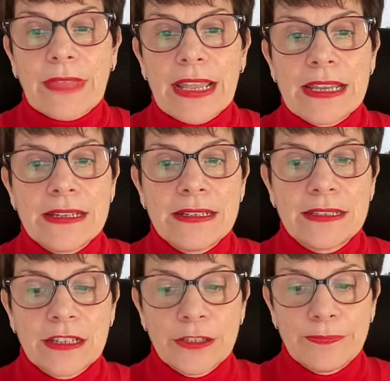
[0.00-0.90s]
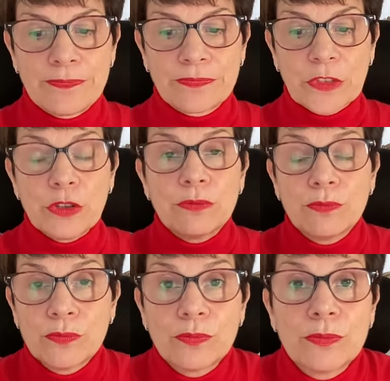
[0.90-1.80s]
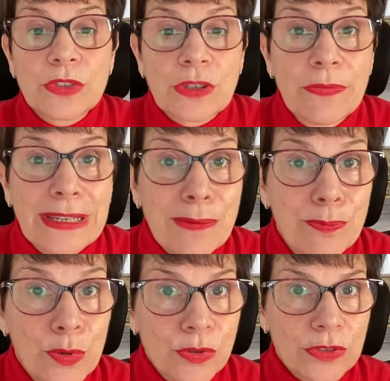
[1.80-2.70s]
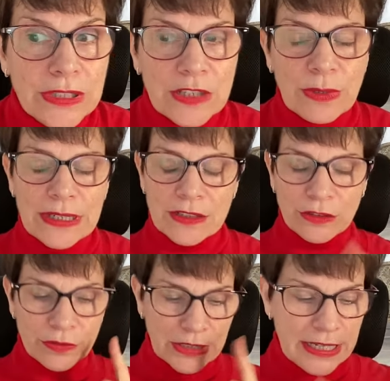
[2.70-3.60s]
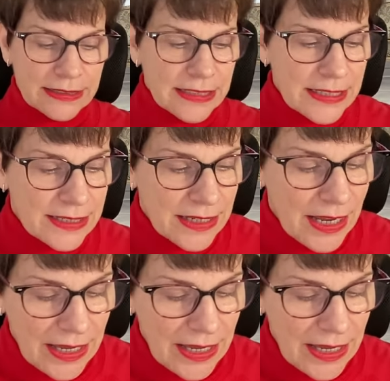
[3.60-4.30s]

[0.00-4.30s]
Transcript: and um, something important as well as not forget is